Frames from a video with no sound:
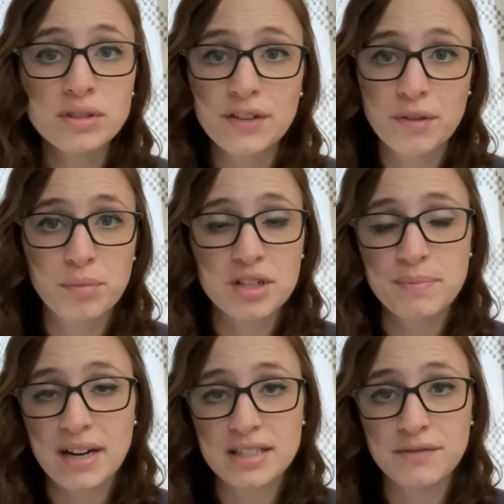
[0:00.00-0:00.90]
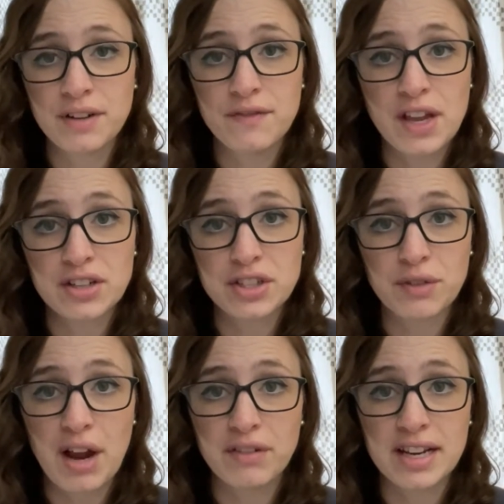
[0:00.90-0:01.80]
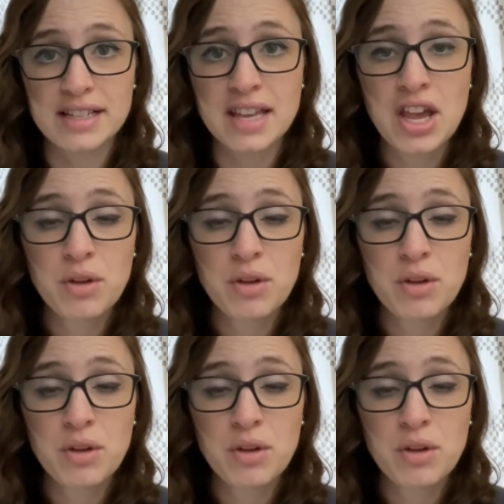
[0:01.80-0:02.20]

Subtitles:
different perspective of their surroundings,